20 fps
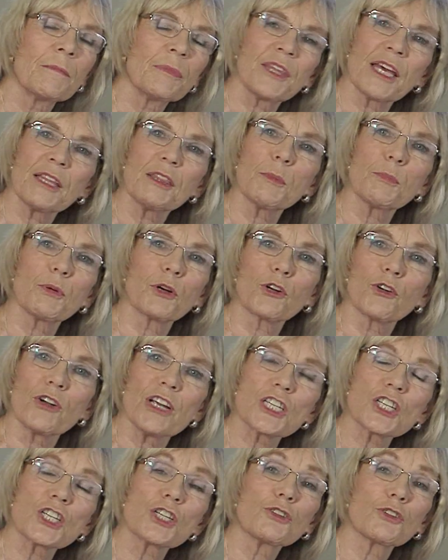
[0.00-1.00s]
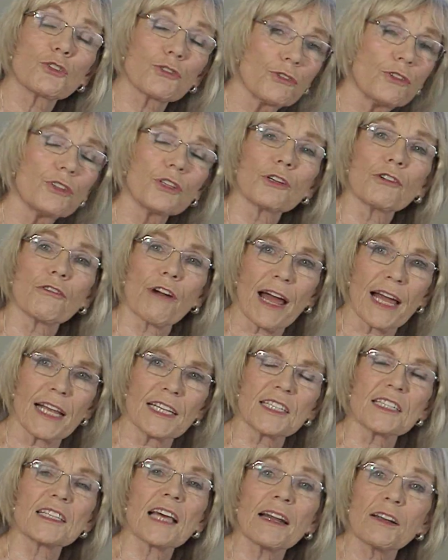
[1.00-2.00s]
then the progression through the
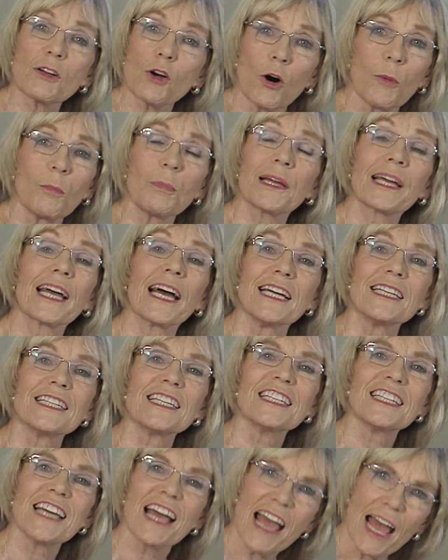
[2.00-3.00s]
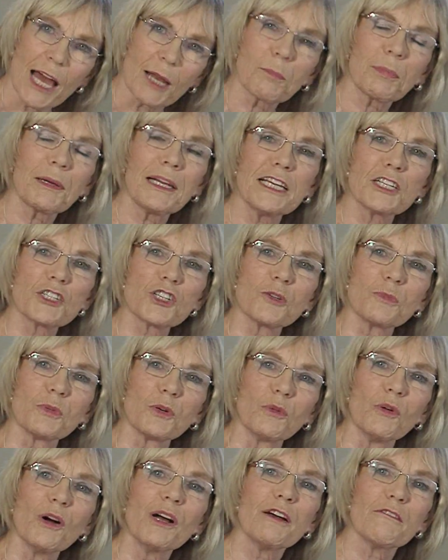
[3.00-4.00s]
grades is uncomplicated and
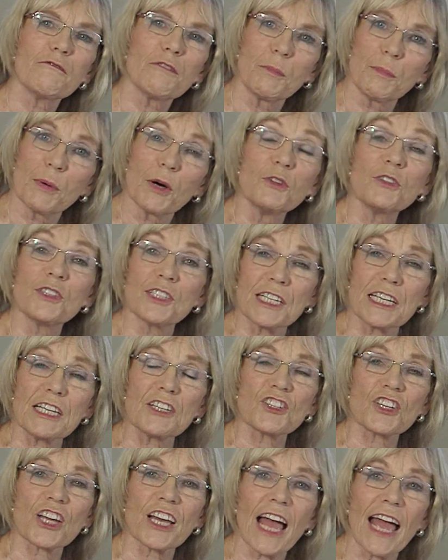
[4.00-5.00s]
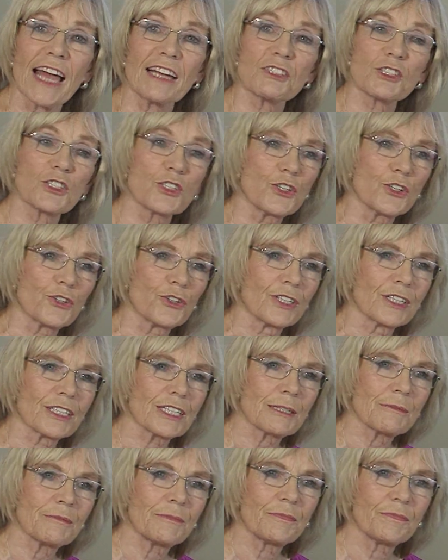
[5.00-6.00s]
pleasurable for both teacher and
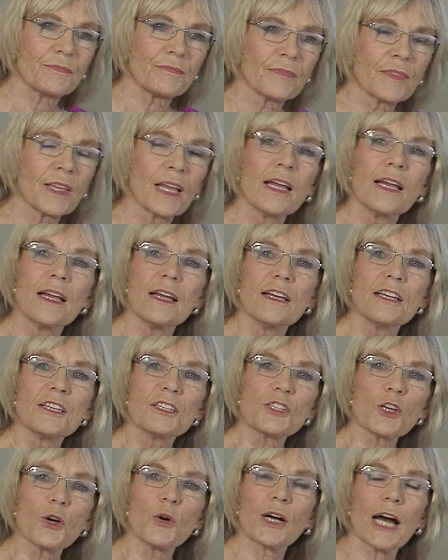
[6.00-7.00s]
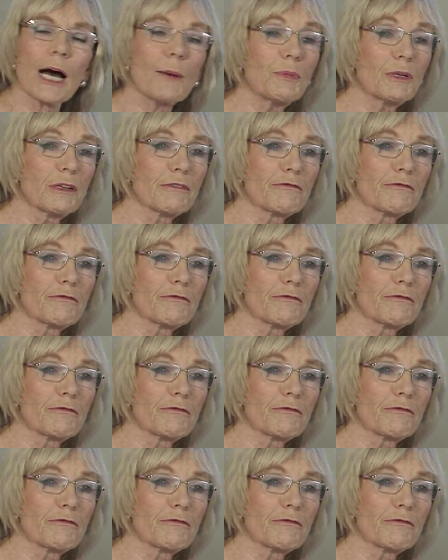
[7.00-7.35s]
student. So a couple